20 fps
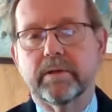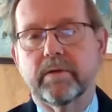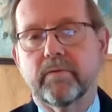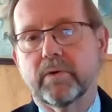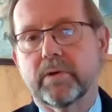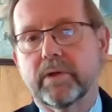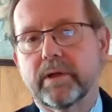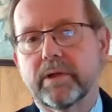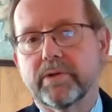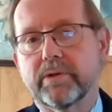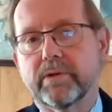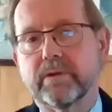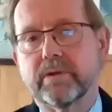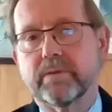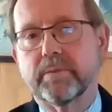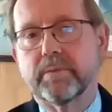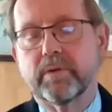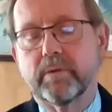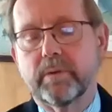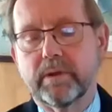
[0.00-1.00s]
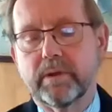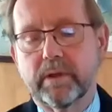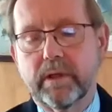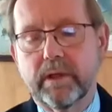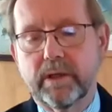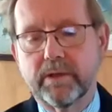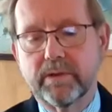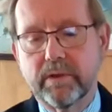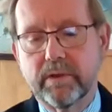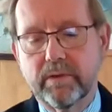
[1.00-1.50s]
of relations between the
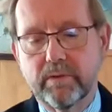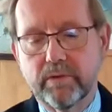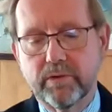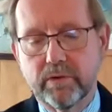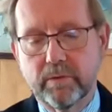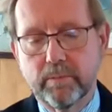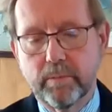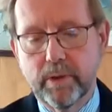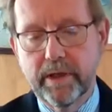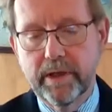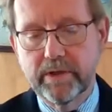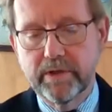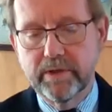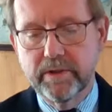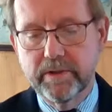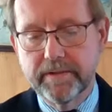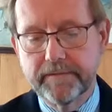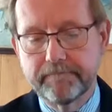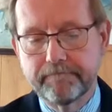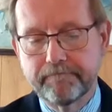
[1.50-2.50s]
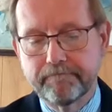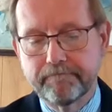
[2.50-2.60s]
constitutional branches.